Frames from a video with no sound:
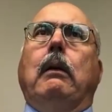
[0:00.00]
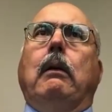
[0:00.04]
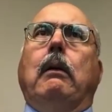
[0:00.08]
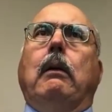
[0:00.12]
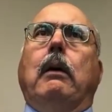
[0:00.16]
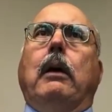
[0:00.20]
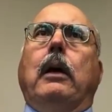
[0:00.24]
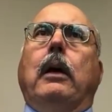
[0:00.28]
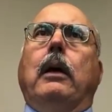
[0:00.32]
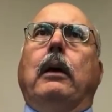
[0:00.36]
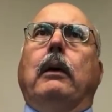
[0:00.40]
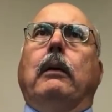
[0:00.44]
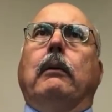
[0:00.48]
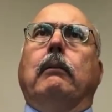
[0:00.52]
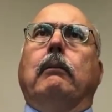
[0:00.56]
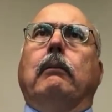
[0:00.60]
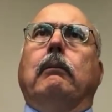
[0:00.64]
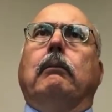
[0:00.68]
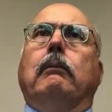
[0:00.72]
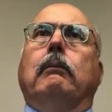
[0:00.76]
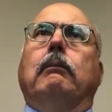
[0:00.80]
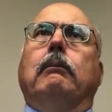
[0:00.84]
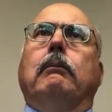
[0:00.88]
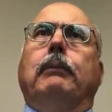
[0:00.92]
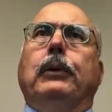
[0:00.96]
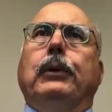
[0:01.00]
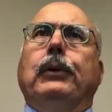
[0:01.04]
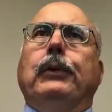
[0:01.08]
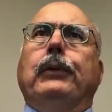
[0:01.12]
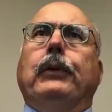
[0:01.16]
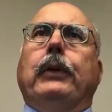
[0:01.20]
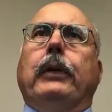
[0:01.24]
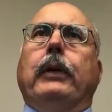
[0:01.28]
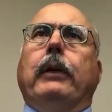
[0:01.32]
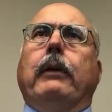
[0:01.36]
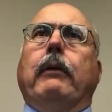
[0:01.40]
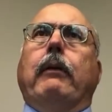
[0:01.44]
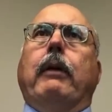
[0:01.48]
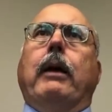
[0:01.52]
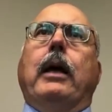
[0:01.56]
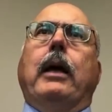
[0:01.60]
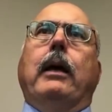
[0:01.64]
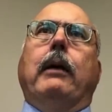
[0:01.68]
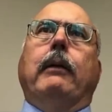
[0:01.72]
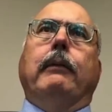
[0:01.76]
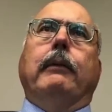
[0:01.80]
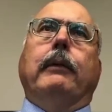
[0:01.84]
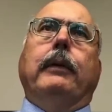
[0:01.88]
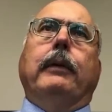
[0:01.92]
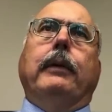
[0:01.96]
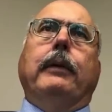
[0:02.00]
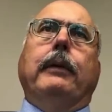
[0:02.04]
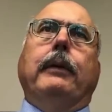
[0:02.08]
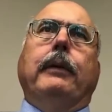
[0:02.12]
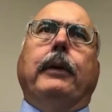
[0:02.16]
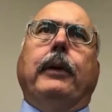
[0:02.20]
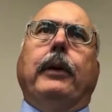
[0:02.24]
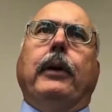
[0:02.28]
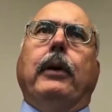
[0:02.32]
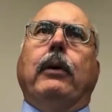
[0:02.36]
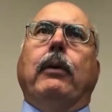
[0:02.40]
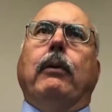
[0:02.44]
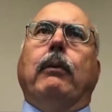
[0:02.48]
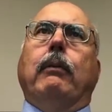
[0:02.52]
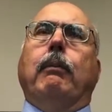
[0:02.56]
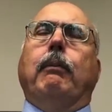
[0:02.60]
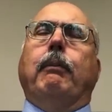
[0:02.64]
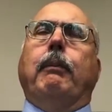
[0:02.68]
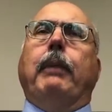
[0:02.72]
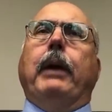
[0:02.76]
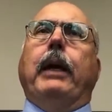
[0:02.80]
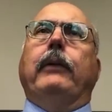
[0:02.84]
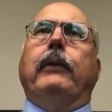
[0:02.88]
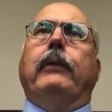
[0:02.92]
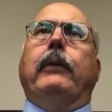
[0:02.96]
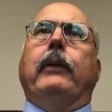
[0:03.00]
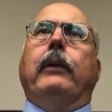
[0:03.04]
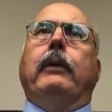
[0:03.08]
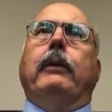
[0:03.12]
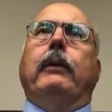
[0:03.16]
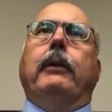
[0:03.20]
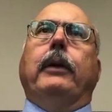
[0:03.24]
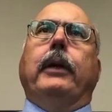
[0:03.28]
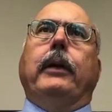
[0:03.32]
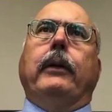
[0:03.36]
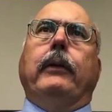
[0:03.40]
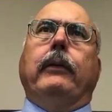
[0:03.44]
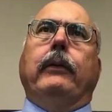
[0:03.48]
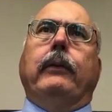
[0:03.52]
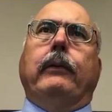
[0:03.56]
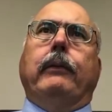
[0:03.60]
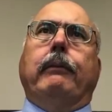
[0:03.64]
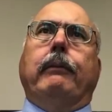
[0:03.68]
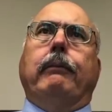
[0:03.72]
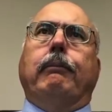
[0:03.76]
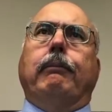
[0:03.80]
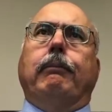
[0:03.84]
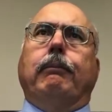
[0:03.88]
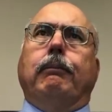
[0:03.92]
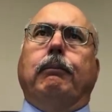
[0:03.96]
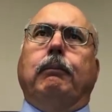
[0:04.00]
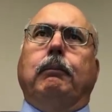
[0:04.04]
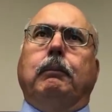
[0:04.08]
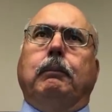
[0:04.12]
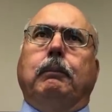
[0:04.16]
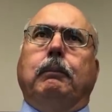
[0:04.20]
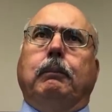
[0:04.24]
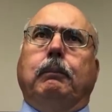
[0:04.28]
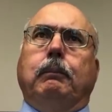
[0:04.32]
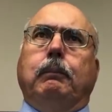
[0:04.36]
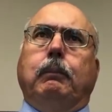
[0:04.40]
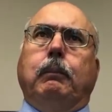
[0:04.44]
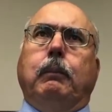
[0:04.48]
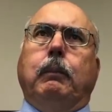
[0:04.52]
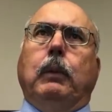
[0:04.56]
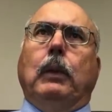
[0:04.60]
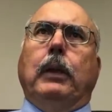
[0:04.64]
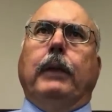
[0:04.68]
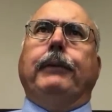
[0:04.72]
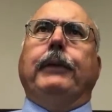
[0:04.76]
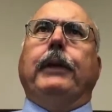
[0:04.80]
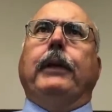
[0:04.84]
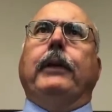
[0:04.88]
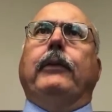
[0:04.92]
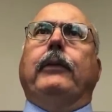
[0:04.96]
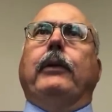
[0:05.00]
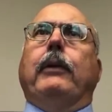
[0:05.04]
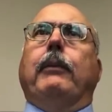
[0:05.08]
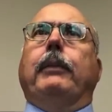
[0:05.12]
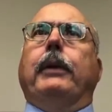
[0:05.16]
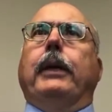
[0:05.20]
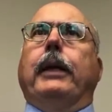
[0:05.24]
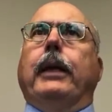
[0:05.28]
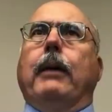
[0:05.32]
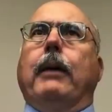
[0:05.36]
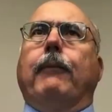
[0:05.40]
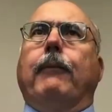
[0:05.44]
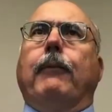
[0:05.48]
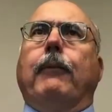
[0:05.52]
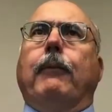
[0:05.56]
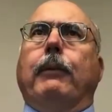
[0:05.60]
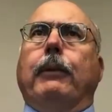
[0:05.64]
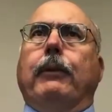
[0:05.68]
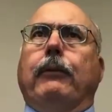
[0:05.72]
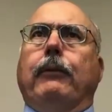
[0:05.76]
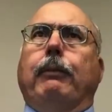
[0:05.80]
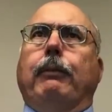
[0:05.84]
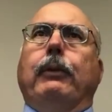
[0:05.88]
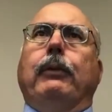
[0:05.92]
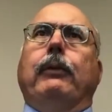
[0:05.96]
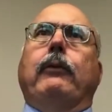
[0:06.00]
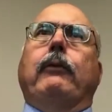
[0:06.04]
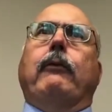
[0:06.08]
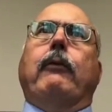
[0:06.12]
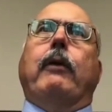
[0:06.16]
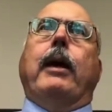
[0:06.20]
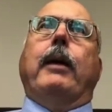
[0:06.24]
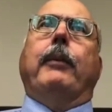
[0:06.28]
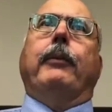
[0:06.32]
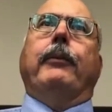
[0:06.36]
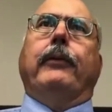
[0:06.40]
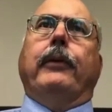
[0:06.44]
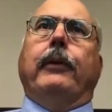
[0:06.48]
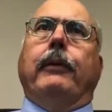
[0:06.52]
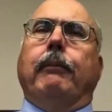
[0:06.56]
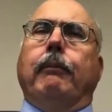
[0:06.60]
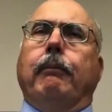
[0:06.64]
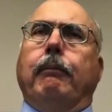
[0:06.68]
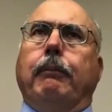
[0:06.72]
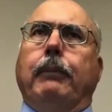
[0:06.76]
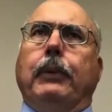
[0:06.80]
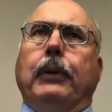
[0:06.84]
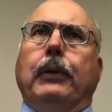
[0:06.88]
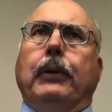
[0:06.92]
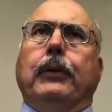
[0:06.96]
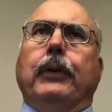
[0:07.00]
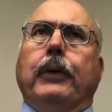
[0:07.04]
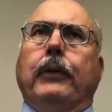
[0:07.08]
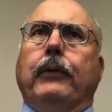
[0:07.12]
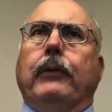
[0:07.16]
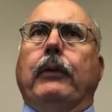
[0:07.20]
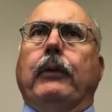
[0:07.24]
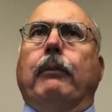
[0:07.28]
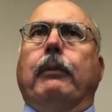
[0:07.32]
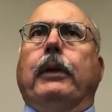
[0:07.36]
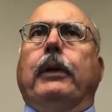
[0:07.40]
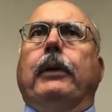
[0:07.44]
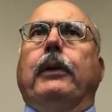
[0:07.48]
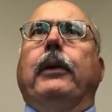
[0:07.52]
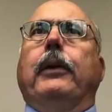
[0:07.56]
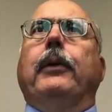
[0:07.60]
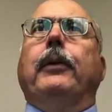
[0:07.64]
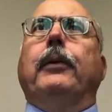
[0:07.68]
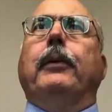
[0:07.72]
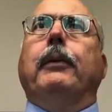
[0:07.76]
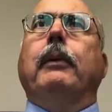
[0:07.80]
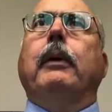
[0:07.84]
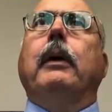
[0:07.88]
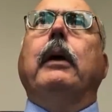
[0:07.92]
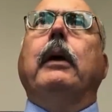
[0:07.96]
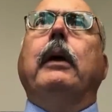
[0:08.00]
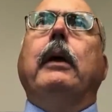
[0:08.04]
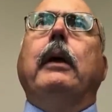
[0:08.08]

Uh, boots on the ground, you know, basically lifting something up from its bootstraps and building something new.